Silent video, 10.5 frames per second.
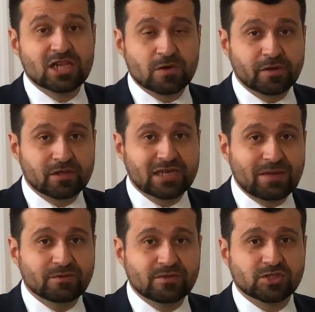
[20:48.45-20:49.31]
we'll
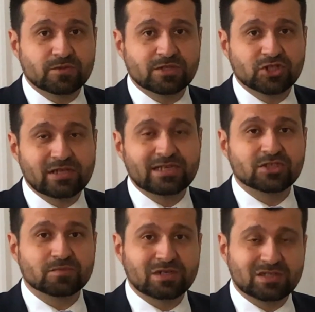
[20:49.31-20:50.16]
come to this question
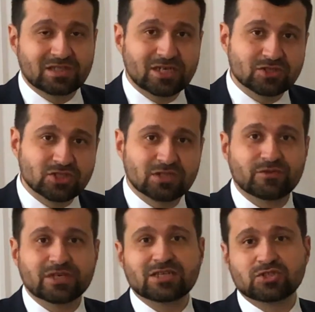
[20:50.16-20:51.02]
later, but now don't
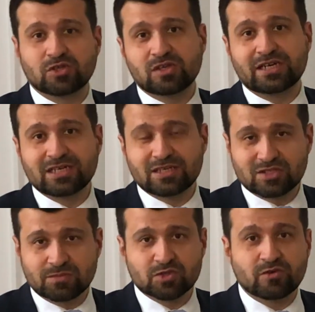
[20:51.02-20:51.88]
forget to like,
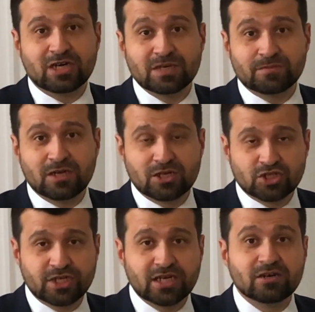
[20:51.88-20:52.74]
subscribe,
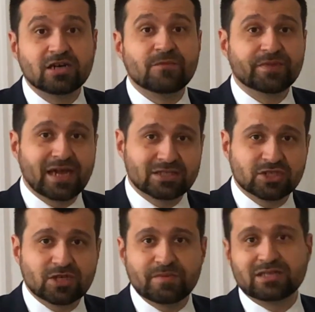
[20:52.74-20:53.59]
share, and
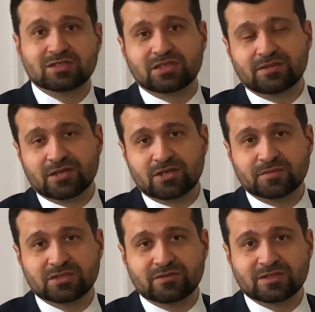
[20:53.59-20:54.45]
comment in the commentary